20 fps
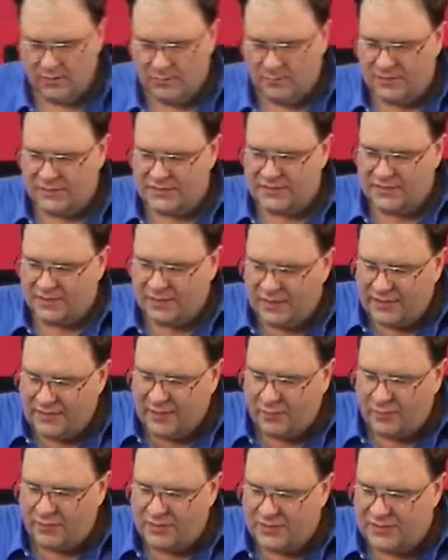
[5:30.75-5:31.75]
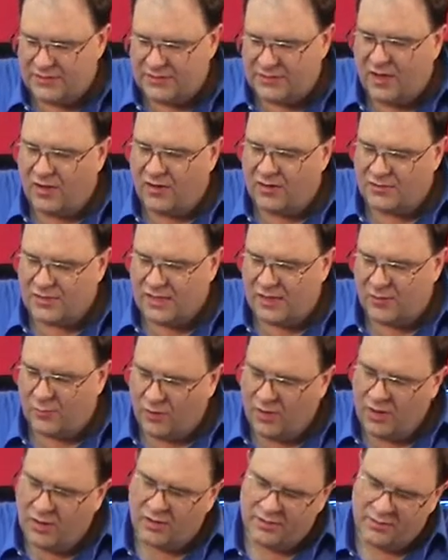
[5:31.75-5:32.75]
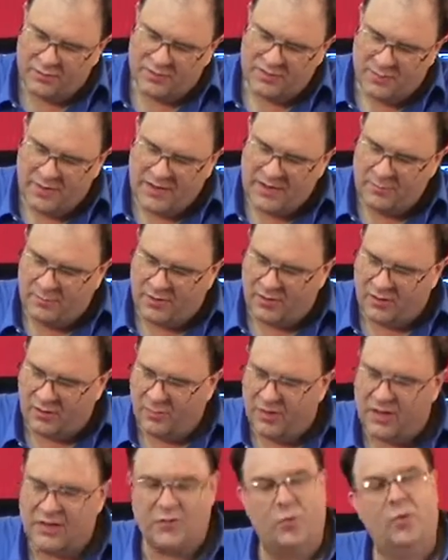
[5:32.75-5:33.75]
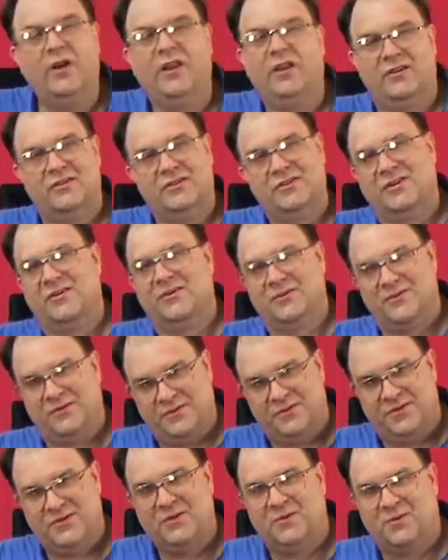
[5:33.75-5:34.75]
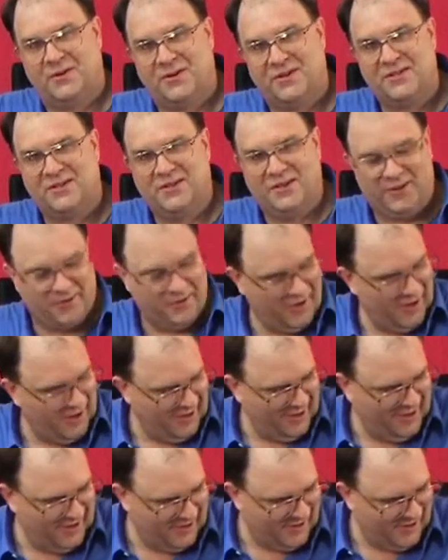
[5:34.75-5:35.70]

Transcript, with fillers: Well, i said say, Clayton, that one didn't sound as loud. Well, it was made better about 20 years ago, so it still works good, okay?